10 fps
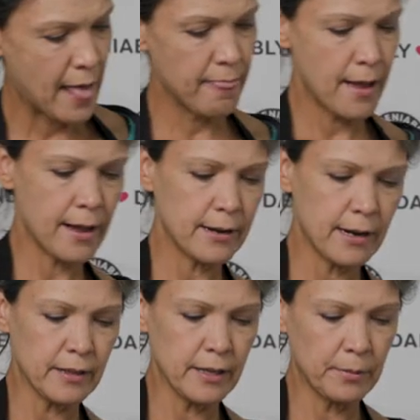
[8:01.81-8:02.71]
And then
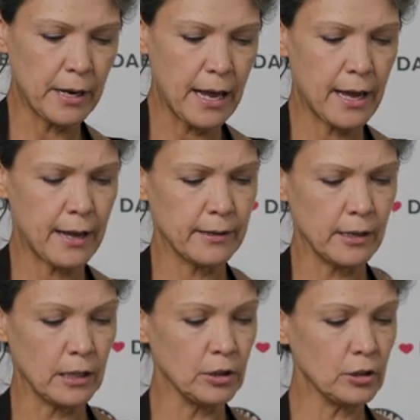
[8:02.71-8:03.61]
I think I'm gonna add
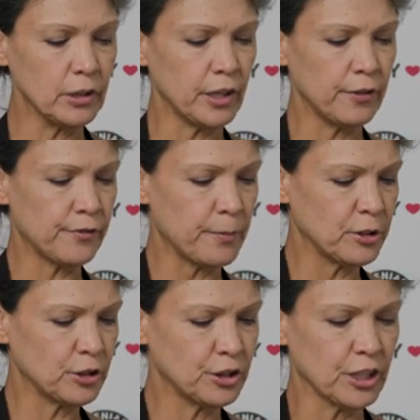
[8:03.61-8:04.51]
a little leaf.
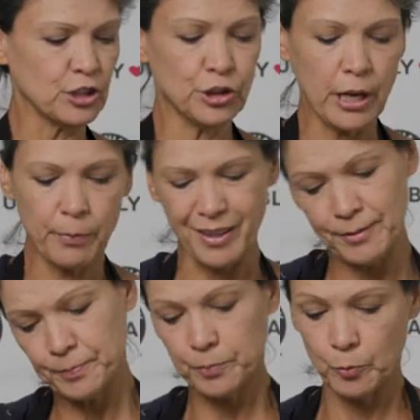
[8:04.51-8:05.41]
I'm just gonna shape it
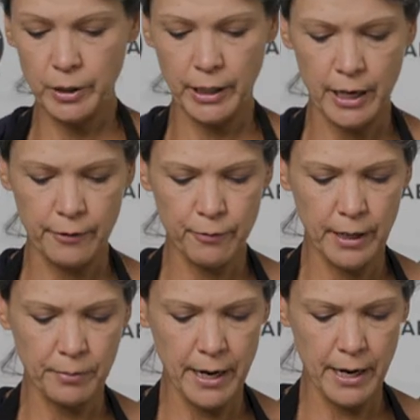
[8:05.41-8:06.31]
really kind of
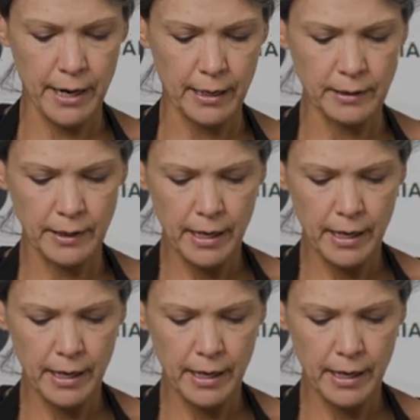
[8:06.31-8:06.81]
right in my hands.